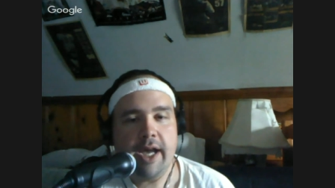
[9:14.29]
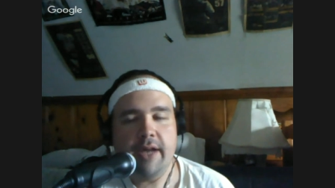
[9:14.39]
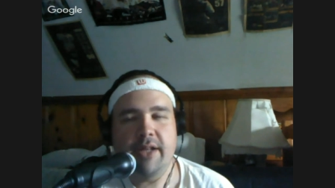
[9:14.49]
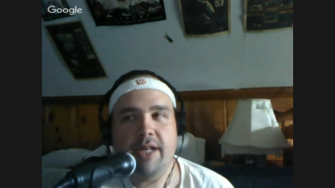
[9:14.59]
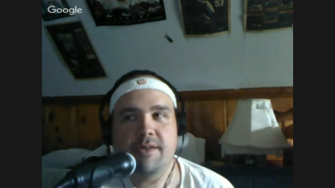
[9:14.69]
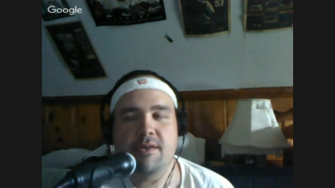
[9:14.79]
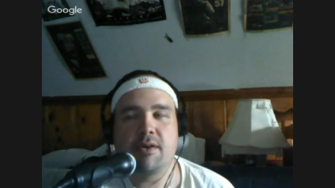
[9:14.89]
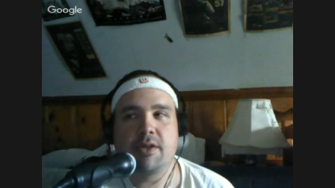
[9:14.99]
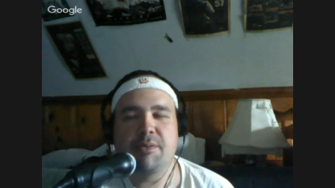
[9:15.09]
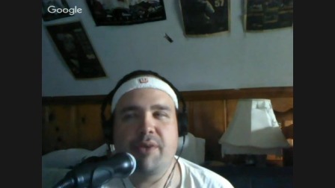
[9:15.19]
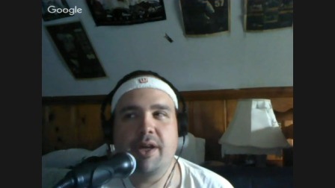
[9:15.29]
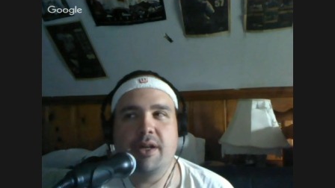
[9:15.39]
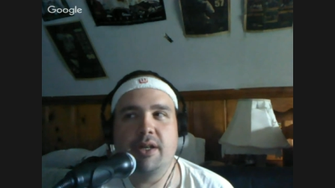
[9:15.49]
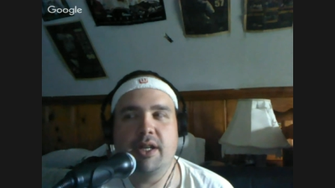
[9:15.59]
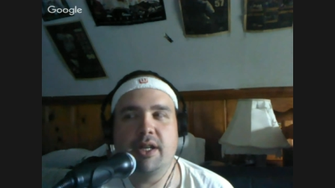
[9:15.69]
And next song is
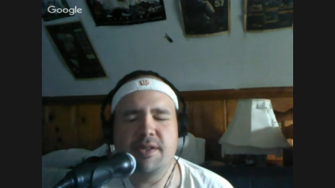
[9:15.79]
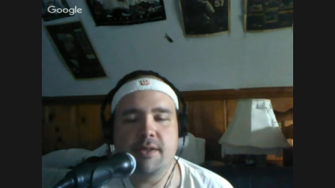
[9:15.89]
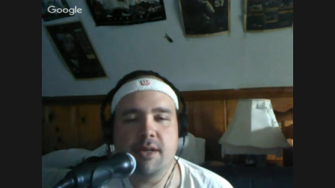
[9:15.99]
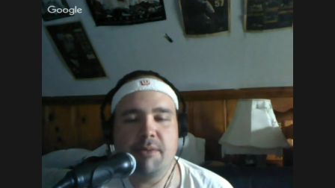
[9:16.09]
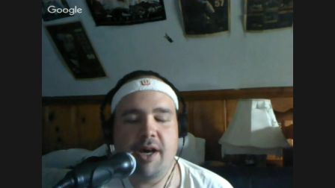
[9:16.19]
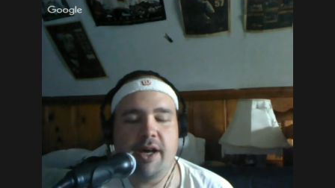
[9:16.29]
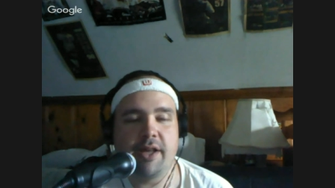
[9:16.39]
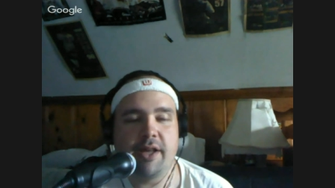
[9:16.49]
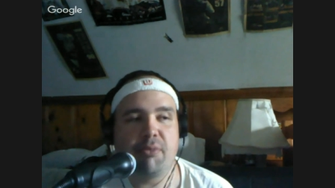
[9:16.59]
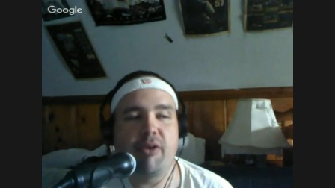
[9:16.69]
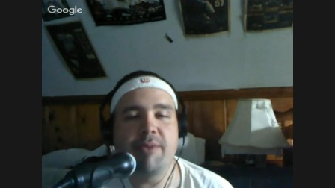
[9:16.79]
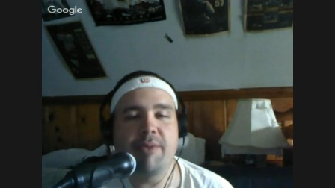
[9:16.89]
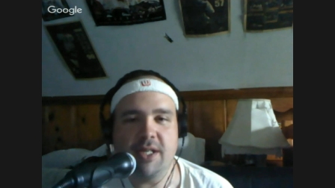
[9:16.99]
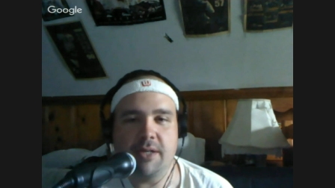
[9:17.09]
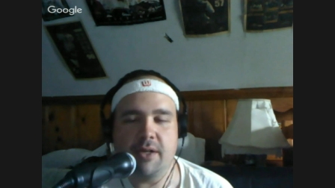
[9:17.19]
playing. It is by the
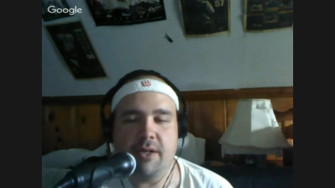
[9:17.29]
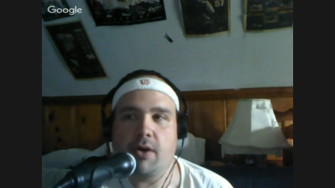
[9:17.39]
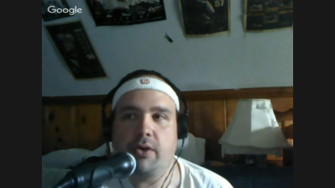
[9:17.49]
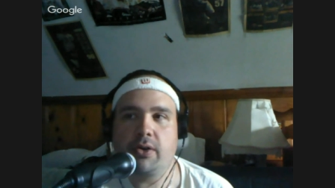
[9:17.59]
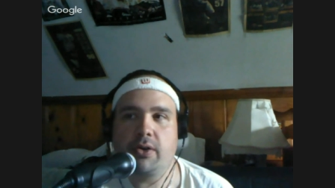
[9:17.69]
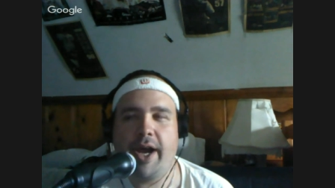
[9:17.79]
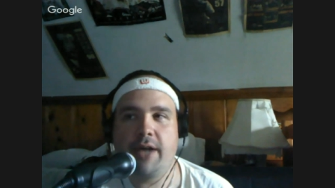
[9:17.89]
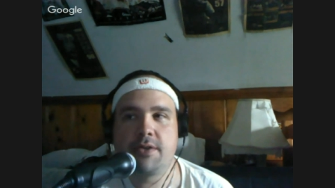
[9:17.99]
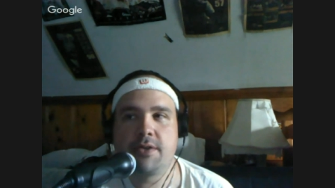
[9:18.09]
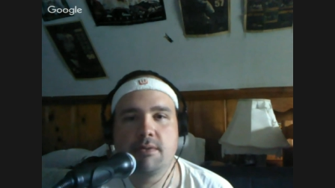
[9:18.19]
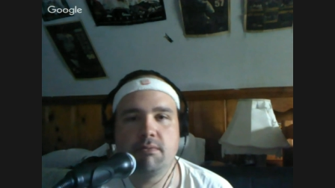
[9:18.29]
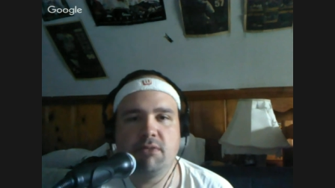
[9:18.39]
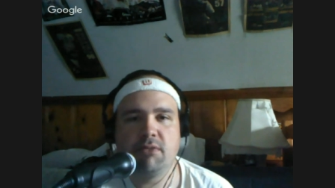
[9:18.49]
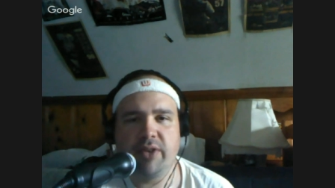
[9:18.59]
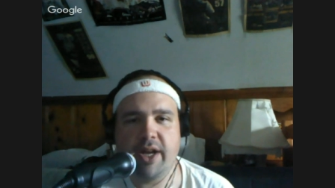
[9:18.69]
Primitives. That's called Crash.
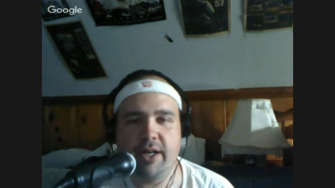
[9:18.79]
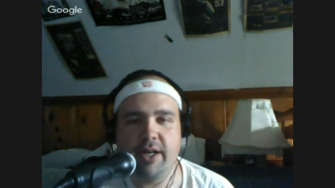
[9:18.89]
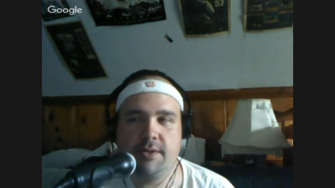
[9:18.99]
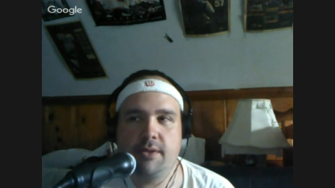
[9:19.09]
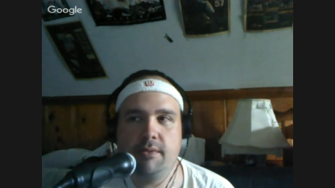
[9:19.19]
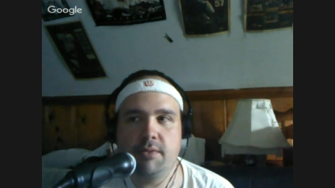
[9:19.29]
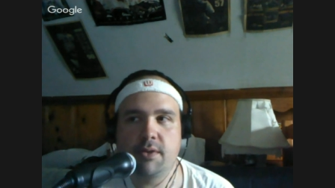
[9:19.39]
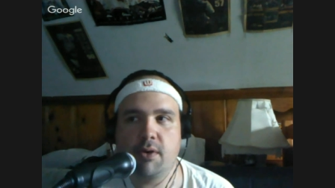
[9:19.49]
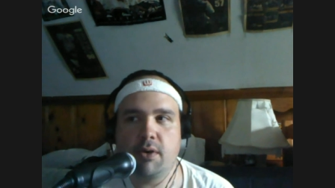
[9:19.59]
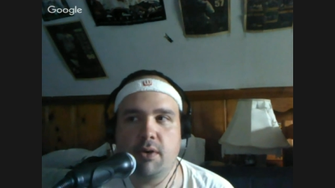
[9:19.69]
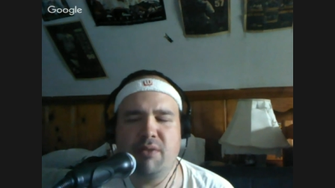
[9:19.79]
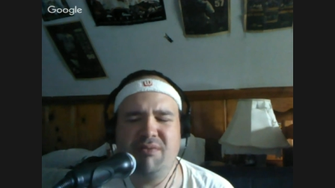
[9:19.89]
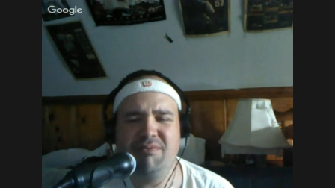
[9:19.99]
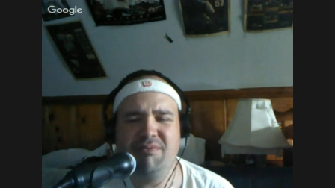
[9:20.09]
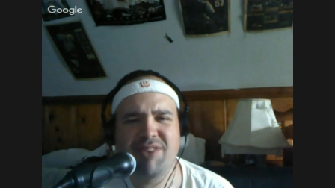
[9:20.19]
A little 90s song,
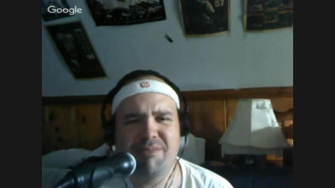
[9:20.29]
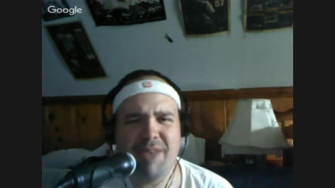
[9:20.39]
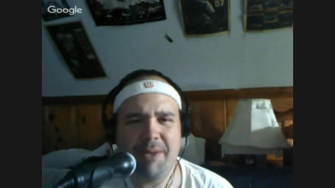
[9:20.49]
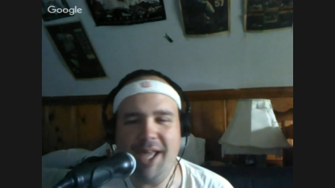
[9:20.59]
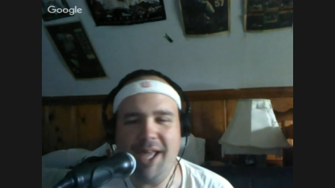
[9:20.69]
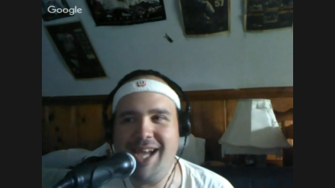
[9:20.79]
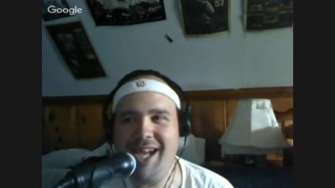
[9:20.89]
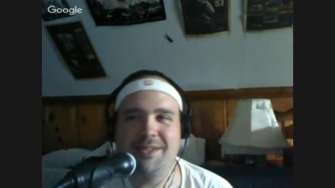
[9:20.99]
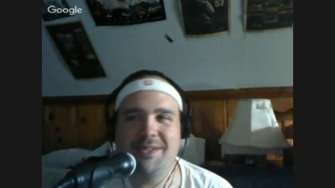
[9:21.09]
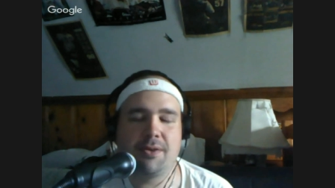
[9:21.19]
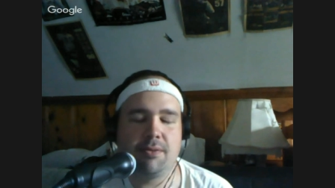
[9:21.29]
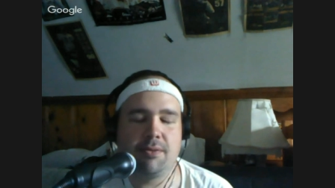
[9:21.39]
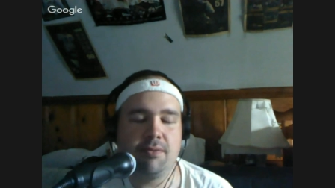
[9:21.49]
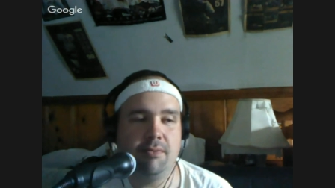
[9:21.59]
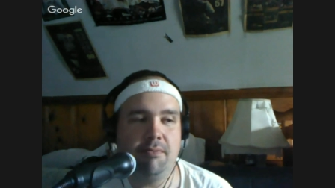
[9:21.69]
or maybe 80s
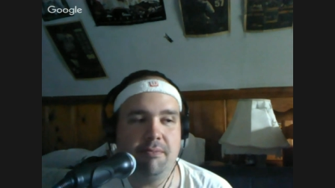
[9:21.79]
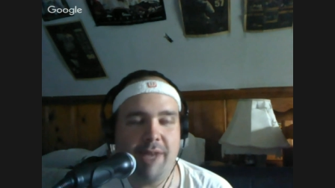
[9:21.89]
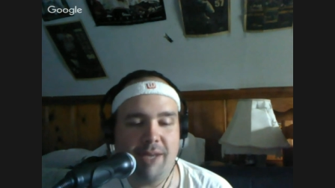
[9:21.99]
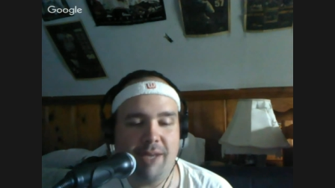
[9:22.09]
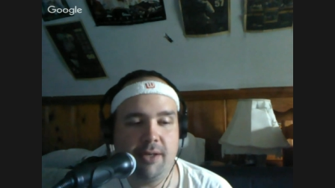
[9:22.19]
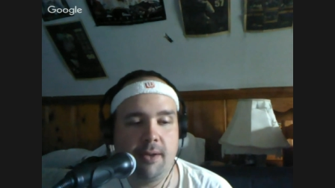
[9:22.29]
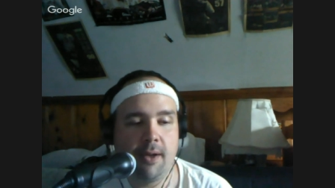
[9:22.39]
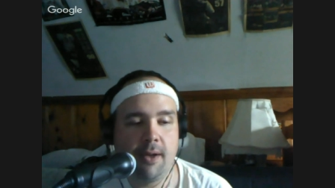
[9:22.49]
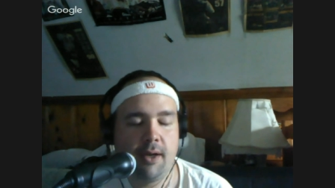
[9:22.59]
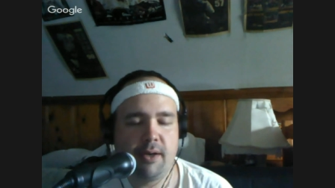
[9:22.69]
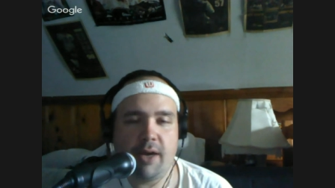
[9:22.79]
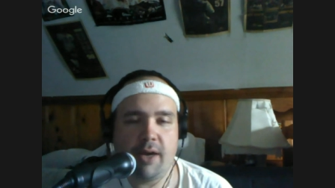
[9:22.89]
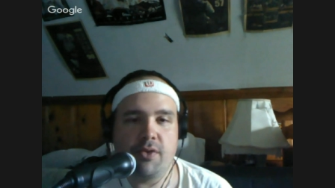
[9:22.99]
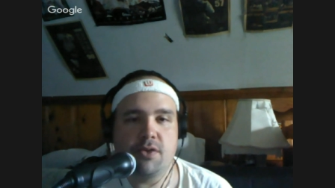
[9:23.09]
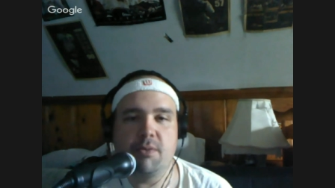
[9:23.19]
song, maybe.
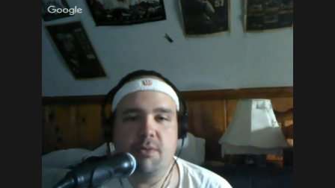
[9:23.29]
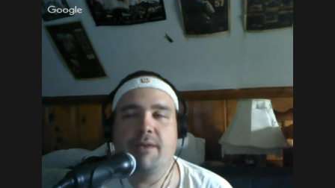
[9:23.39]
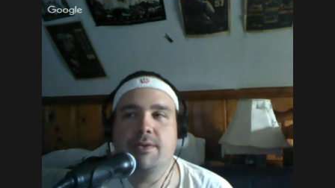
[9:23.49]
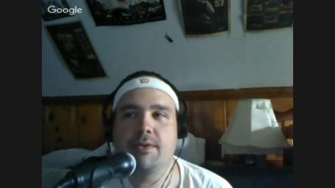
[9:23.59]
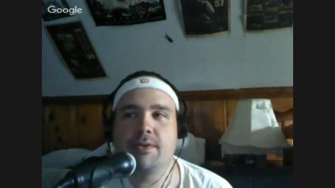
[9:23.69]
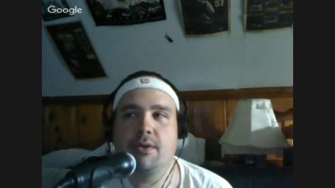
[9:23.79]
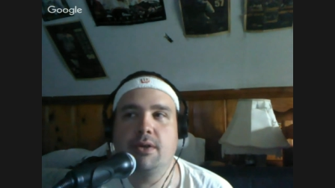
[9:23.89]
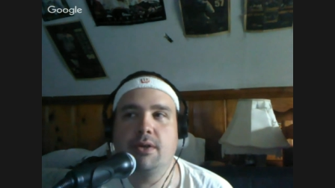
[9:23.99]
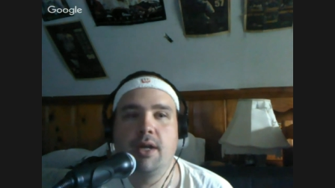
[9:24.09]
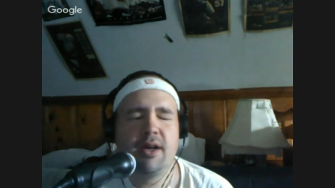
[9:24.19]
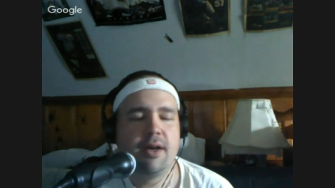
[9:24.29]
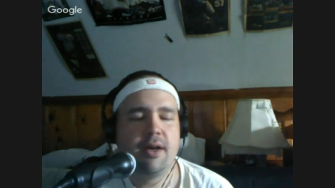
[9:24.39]
Not really too bad of a song.